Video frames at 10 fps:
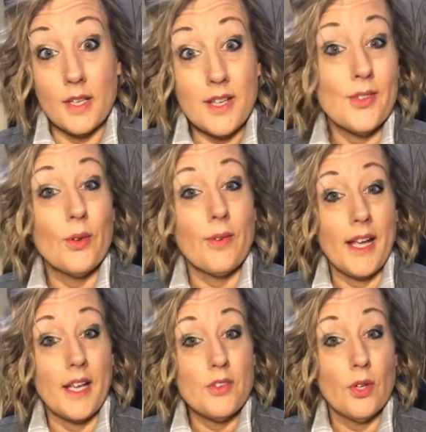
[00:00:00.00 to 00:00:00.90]
Is it
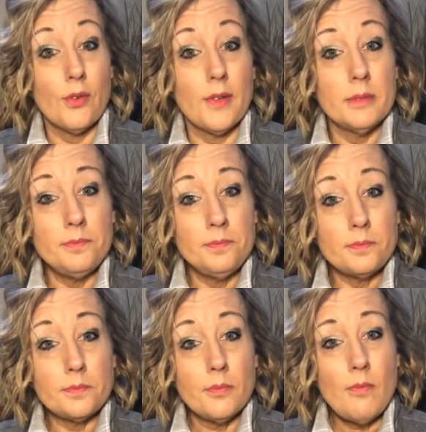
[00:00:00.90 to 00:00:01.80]
grandchildren?
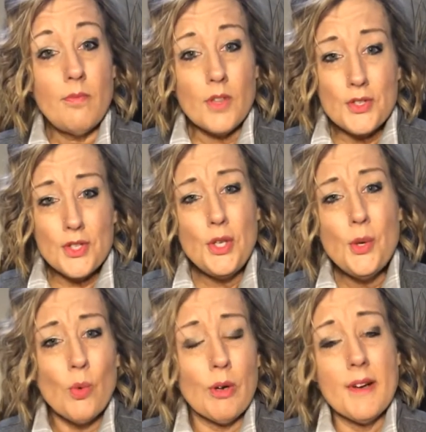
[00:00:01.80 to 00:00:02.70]
Do
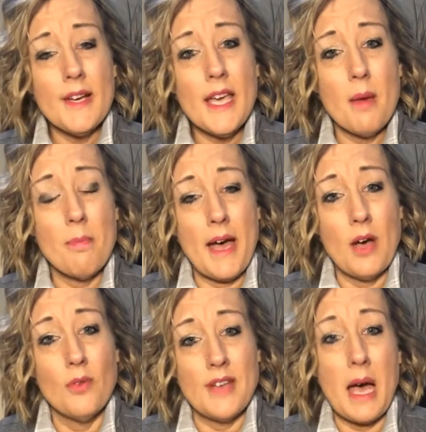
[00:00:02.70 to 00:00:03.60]
you worry
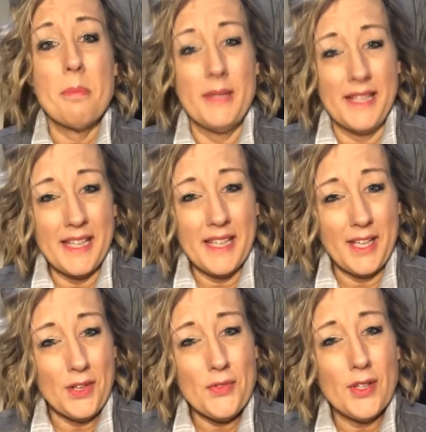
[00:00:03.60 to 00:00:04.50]
about not being
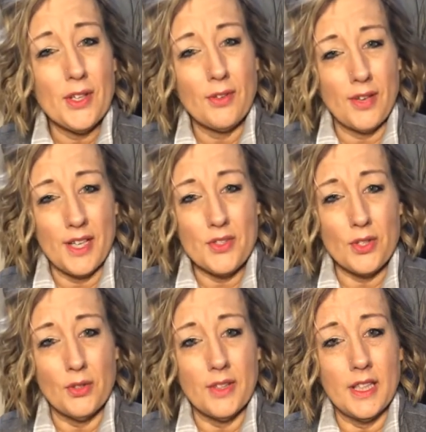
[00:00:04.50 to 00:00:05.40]
here for your
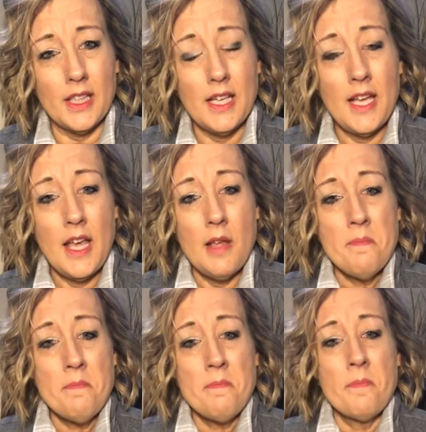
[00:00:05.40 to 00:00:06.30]
grandchildren?
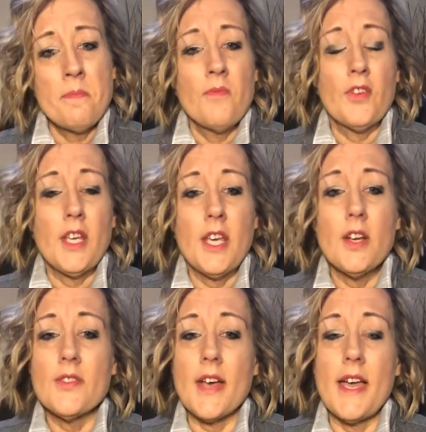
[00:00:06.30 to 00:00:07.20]
For
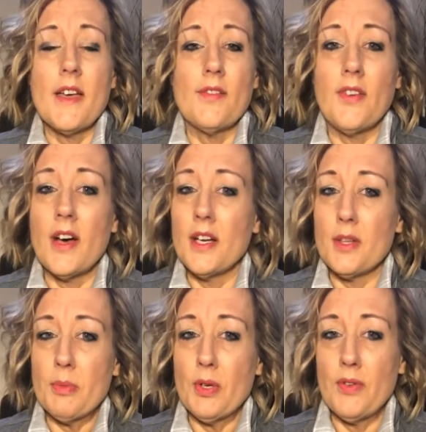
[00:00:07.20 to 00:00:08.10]
years, I have fought on
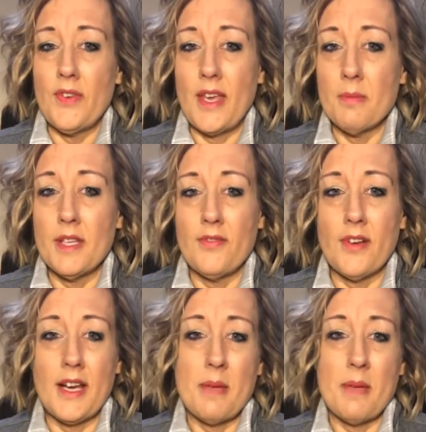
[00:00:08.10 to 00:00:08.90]
the pro-family front.